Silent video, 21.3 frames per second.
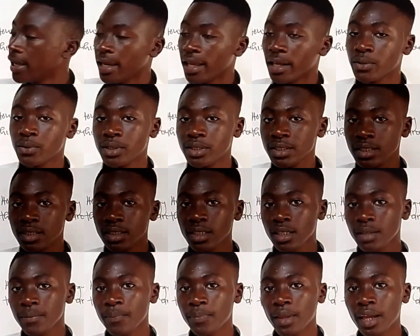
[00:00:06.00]

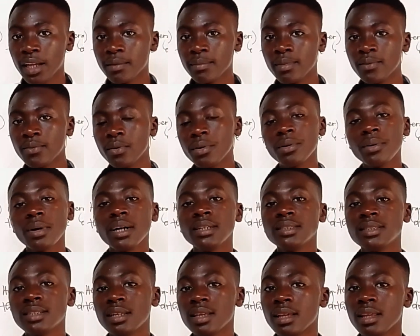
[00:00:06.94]
electricity, and before you
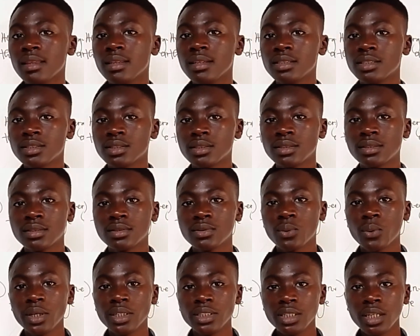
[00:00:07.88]
answer
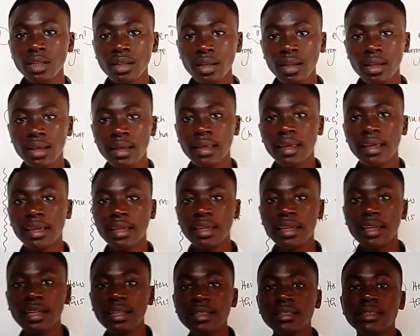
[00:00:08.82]
this question,
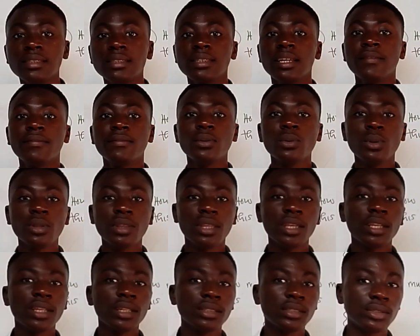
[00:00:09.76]
here's a few
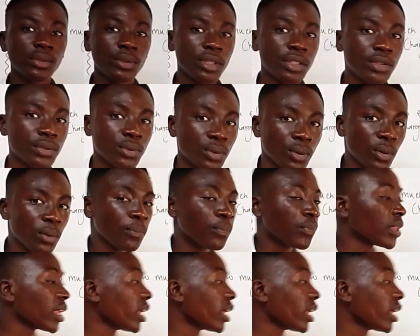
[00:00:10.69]
things you need to know.